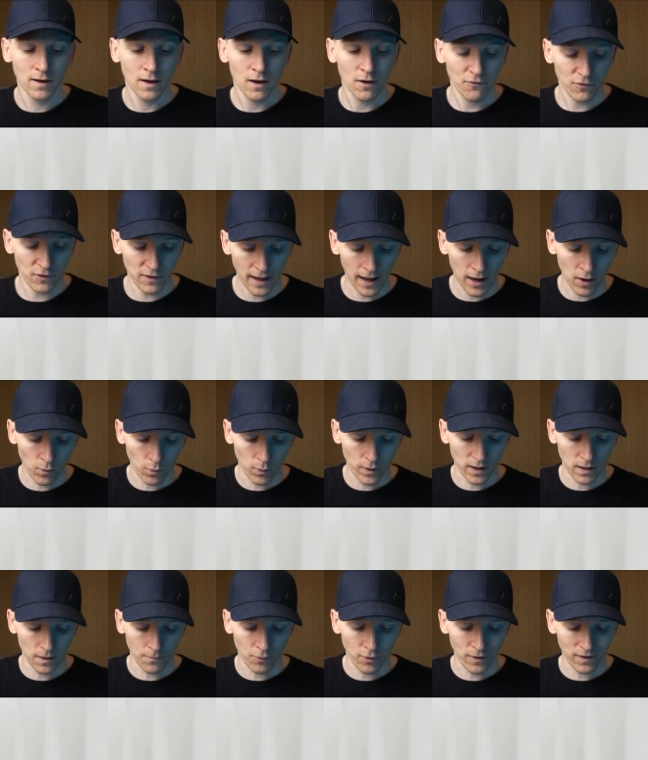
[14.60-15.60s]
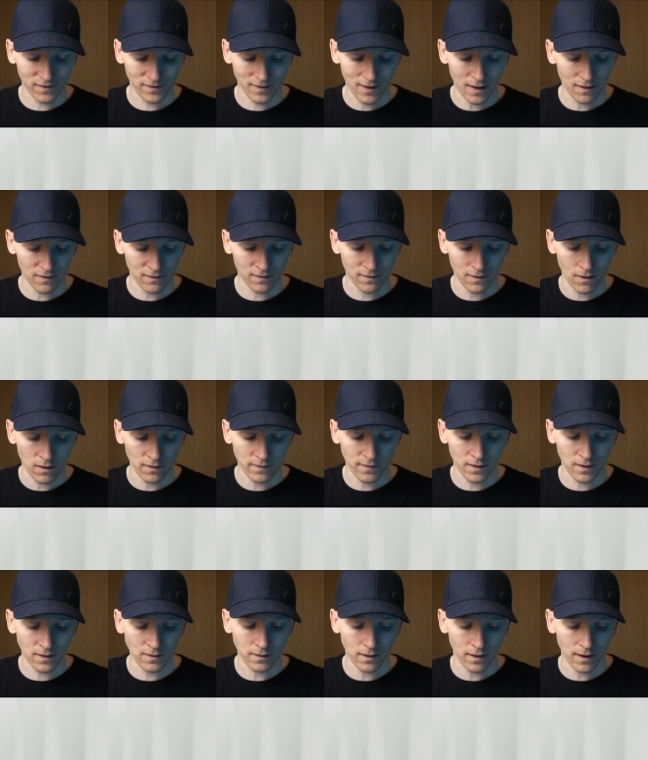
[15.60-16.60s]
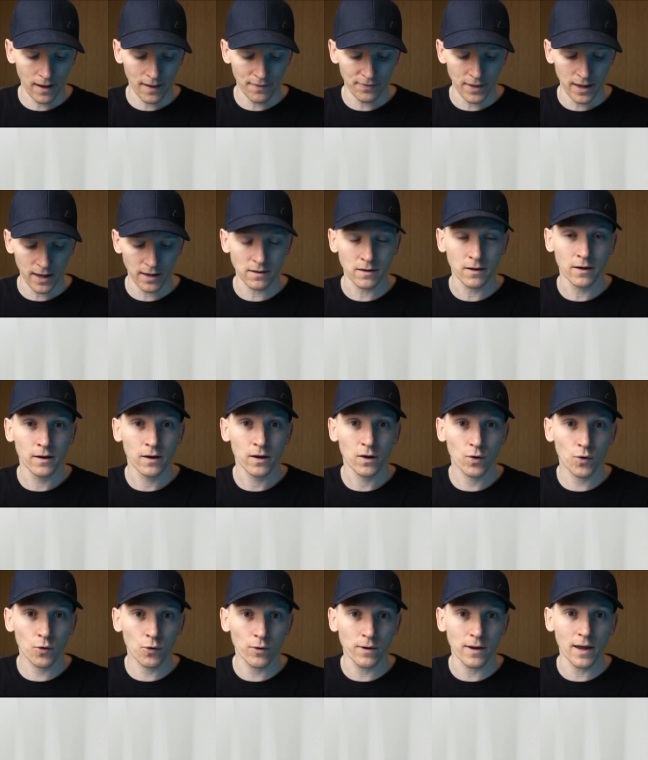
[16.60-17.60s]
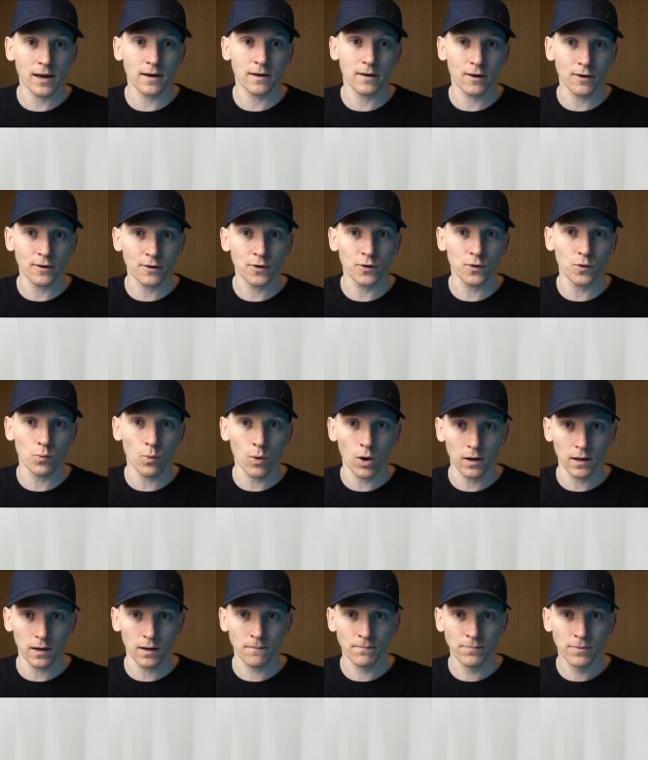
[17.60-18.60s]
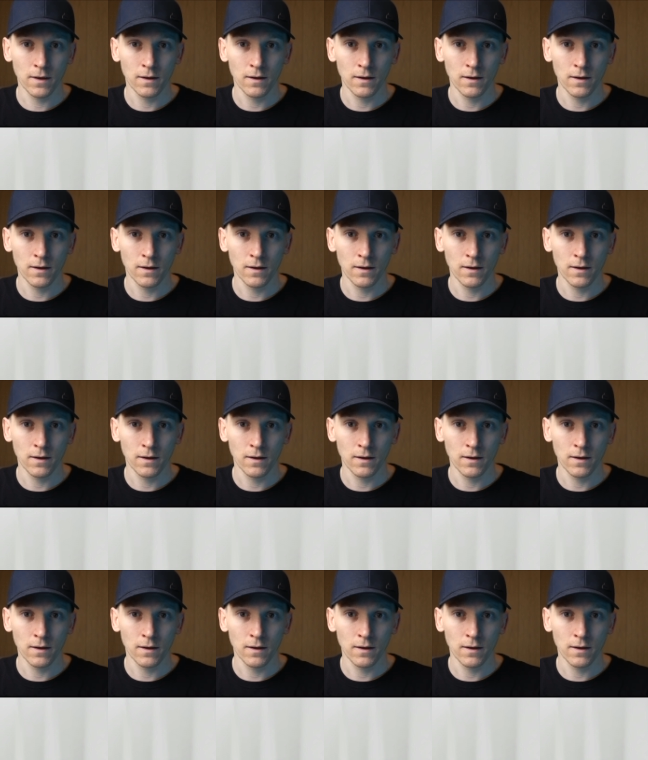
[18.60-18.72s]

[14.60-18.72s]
For now, we're going to press get started and then create a new wallet.